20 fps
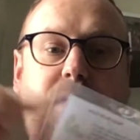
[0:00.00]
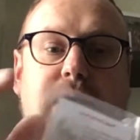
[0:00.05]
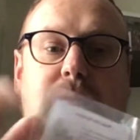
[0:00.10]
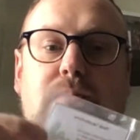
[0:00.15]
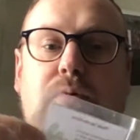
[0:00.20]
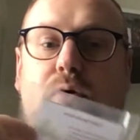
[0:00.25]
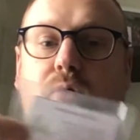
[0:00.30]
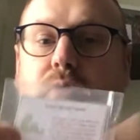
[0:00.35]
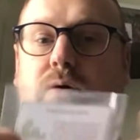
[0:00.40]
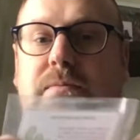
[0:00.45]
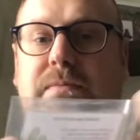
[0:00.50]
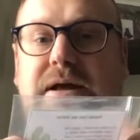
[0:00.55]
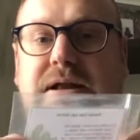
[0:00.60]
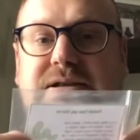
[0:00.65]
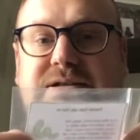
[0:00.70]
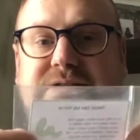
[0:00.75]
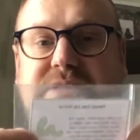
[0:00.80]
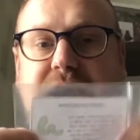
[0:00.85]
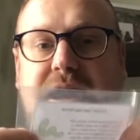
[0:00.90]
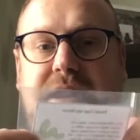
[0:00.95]
poem
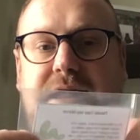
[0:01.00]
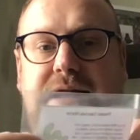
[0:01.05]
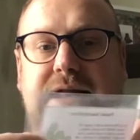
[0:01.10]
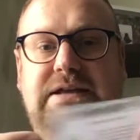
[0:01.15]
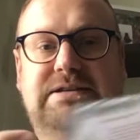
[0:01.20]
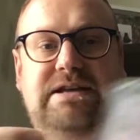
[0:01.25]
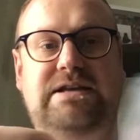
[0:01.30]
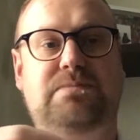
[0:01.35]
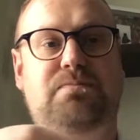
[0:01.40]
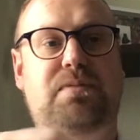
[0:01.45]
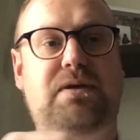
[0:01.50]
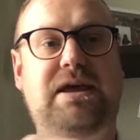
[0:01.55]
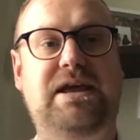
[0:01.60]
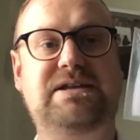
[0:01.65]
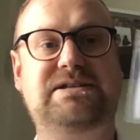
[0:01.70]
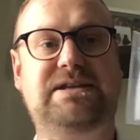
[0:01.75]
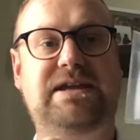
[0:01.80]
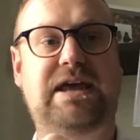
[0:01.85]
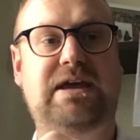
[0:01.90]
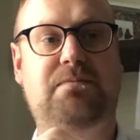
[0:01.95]
inside it. It says, "Please
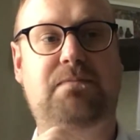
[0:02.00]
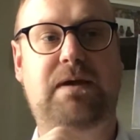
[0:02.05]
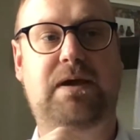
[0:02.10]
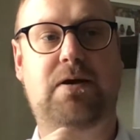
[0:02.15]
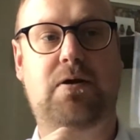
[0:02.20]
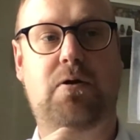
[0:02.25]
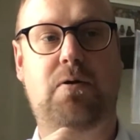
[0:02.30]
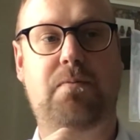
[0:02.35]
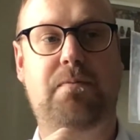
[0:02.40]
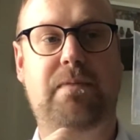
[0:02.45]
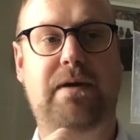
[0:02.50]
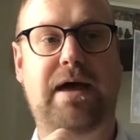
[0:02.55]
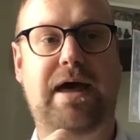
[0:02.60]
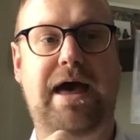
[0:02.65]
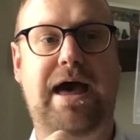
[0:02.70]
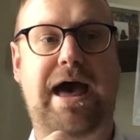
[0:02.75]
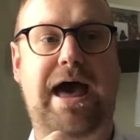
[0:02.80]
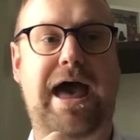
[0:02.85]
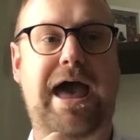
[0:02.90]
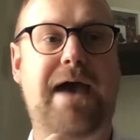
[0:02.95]
take me home.
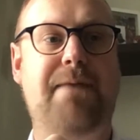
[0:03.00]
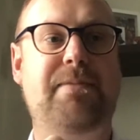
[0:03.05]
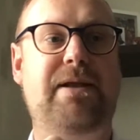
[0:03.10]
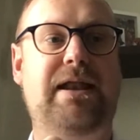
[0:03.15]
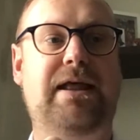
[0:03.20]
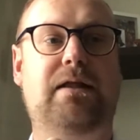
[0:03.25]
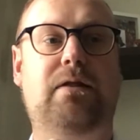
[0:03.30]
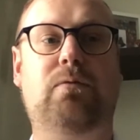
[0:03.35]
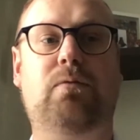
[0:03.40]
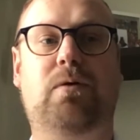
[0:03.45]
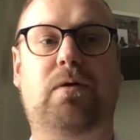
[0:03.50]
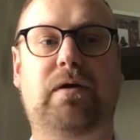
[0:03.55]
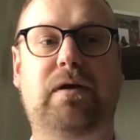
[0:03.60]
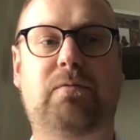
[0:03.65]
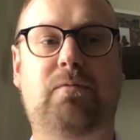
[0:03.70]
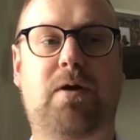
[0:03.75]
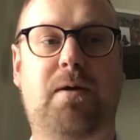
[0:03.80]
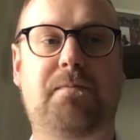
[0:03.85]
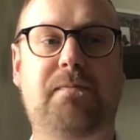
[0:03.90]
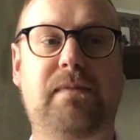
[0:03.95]
I am a little worry
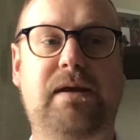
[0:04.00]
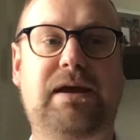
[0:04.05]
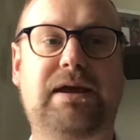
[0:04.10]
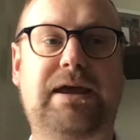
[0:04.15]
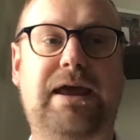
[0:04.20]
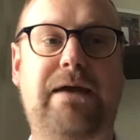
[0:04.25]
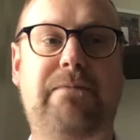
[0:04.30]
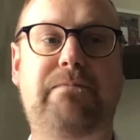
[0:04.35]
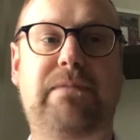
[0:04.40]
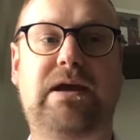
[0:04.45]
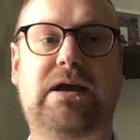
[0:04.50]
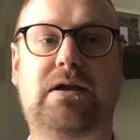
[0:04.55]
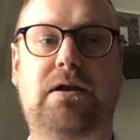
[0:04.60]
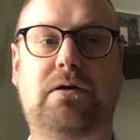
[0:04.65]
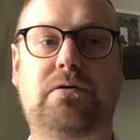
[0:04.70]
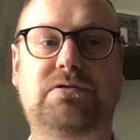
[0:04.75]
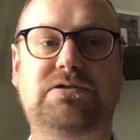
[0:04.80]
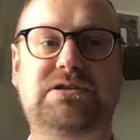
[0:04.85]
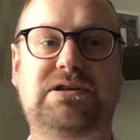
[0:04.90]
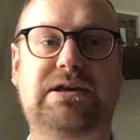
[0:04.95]
worm. Keep me
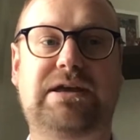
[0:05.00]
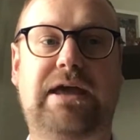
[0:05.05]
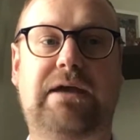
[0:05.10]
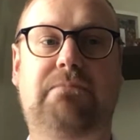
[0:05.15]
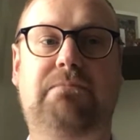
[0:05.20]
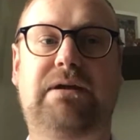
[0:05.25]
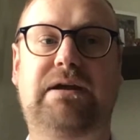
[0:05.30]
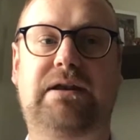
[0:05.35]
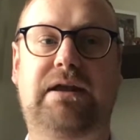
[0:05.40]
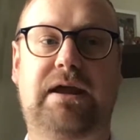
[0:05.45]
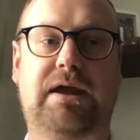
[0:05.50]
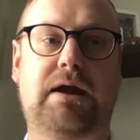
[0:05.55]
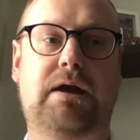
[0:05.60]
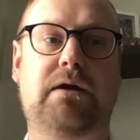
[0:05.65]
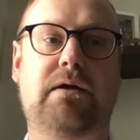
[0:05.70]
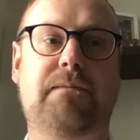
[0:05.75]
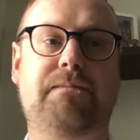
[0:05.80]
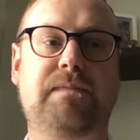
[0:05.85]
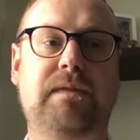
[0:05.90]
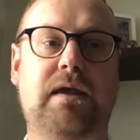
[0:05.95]
close, keep me near.
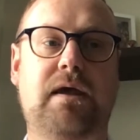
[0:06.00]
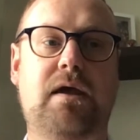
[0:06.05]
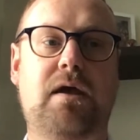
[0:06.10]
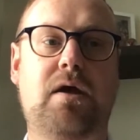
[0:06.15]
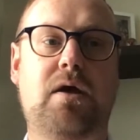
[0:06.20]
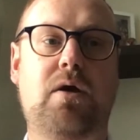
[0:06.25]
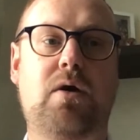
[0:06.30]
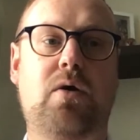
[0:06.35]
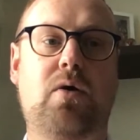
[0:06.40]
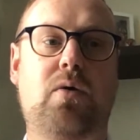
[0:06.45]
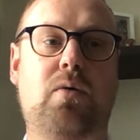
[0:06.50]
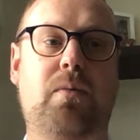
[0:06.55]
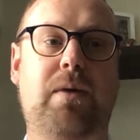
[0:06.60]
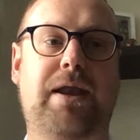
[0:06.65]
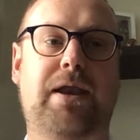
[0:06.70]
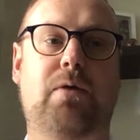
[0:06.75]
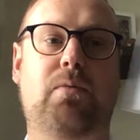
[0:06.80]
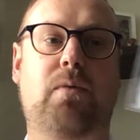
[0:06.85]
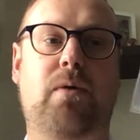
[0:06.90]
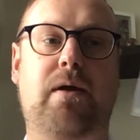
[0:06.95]
When
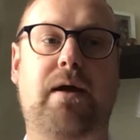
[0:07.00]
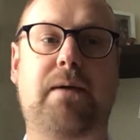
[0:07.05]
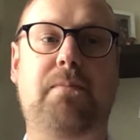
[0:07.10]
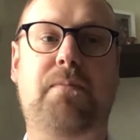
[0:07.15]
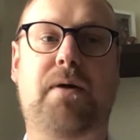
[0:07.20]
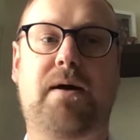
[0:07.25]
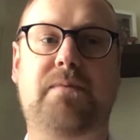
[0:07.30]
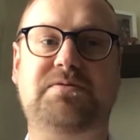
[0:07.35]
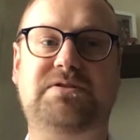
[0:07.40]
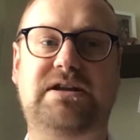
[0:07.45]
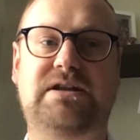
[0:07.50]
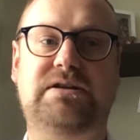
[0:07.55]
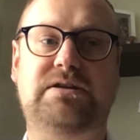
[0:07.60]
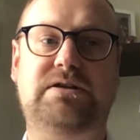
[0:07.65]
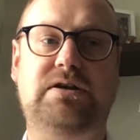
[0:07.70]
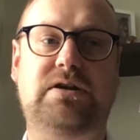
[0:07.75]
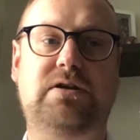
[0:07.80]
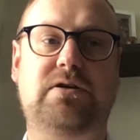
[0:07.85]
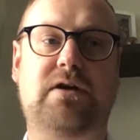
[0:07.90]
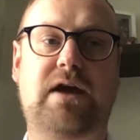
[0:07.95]
a worry pops into
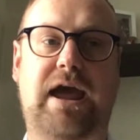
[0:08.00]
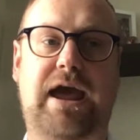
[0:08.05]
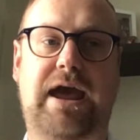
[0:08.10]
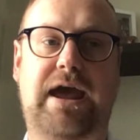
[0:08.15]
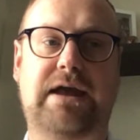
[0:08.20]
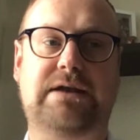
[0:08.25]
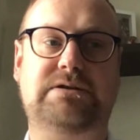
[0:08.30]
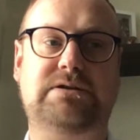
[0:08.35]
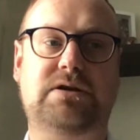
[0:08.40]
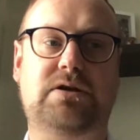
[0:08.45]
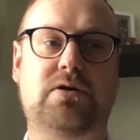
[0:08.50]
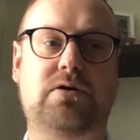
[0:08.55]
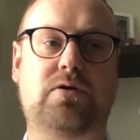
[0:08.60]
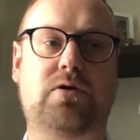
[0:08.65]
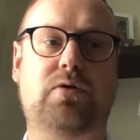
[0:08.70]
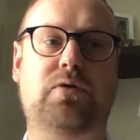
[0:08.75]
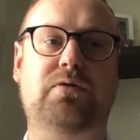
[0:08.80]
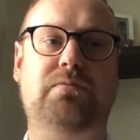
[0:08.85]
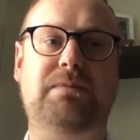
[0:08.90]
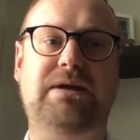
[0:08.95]
your head,
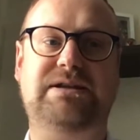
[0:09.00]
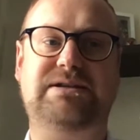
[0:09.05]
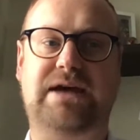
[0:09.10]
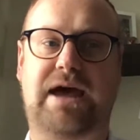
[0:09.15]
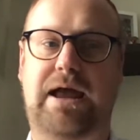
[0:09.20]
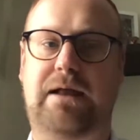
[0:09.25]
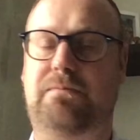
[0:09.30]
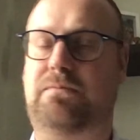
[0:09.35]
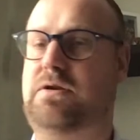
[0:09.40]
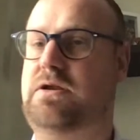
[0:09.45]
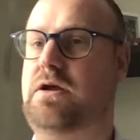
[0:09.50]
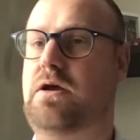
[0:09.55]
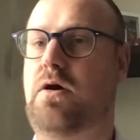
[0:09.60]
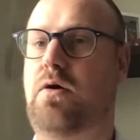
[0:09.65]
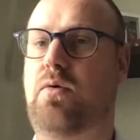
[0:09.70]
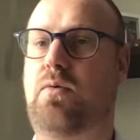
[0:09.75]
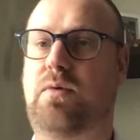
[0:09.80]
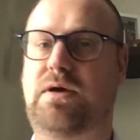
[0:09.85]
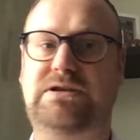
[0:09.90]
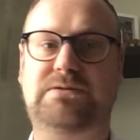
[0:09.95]
hold me tight,
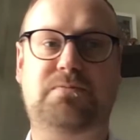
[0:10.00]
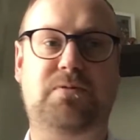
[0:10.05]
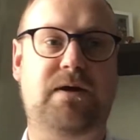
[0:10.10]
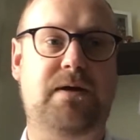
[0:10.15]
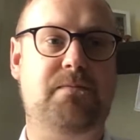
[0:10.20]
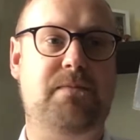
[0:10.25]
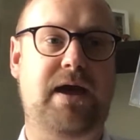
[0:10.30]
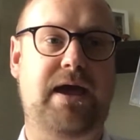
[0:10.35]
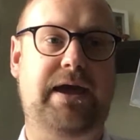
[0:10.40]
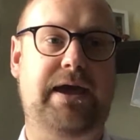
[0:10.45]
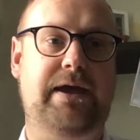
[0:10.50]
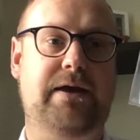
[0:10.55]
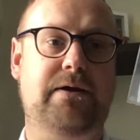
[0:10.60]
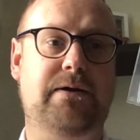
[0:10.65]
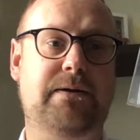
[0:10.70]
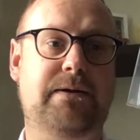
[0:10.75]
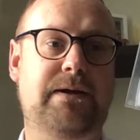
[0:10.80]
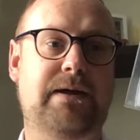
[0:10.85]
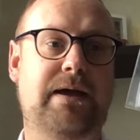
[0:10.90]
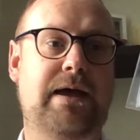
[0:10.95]
whisper in my ear.
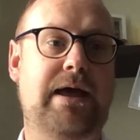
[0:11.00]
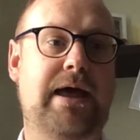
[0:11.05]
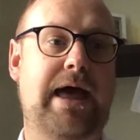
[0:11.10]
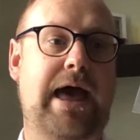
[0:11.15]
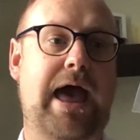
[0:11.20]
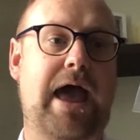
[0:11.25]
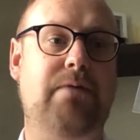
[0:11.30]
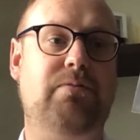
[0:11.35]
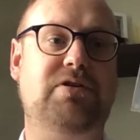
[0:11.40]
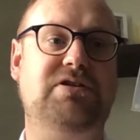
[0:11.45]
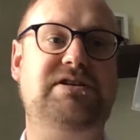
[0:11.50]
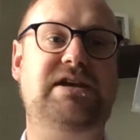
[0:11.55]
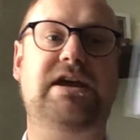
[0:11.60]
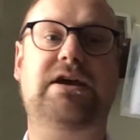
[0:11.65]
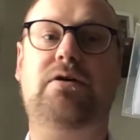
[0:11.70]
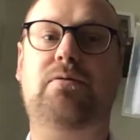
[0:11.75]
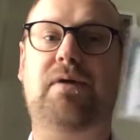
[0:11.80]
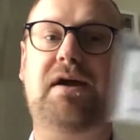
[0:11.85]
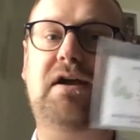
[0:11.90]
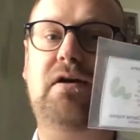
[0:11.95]
I will take
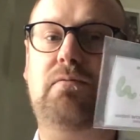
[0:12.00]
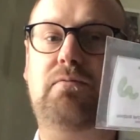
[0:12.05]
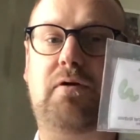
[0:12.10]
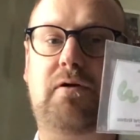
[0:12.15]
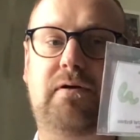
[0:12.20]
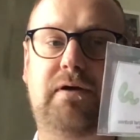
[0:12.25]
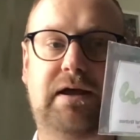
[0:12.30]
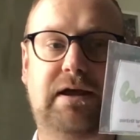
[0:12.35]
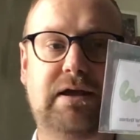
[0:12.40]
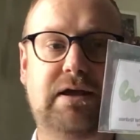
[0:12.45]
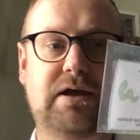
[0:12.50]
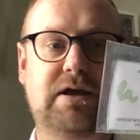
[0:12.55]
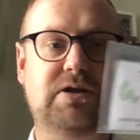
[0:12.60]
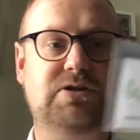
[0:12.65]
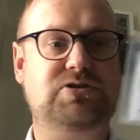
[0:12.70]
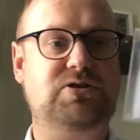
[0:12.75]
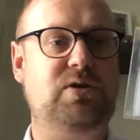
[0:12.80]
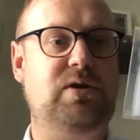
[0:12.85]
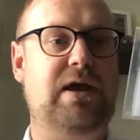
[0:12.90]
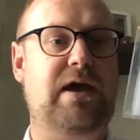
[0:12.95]
away your worry,
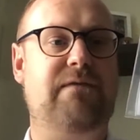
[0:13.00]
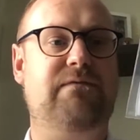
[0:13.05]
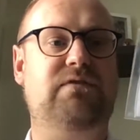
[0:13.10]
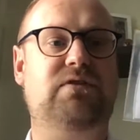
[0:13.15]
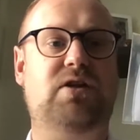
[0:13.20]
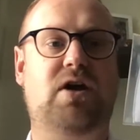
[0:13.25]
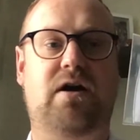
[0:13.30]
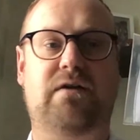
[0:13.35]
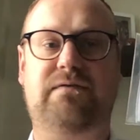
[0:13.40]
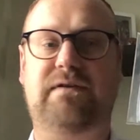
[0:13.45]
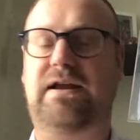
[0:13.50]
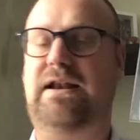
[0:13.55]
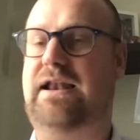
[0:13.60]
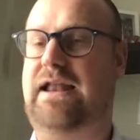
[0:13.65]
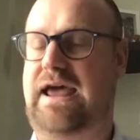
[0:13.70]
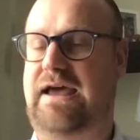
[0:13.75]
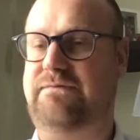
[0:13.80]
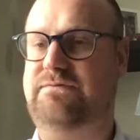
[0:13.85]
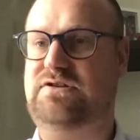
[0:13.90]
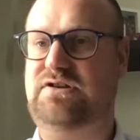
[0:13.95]
so you have nothing
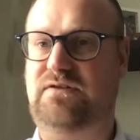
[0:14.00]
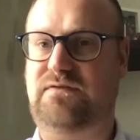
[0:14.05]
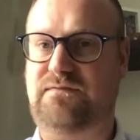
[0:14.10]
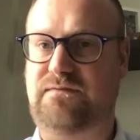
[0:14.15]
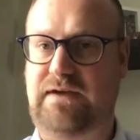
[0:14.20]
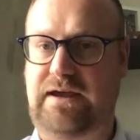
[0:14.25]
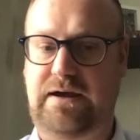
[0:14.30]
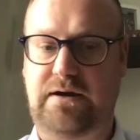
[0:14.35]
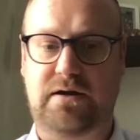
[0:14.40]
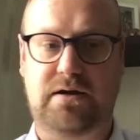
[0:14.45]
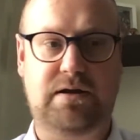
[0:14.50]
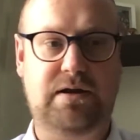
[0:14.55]
left to fear."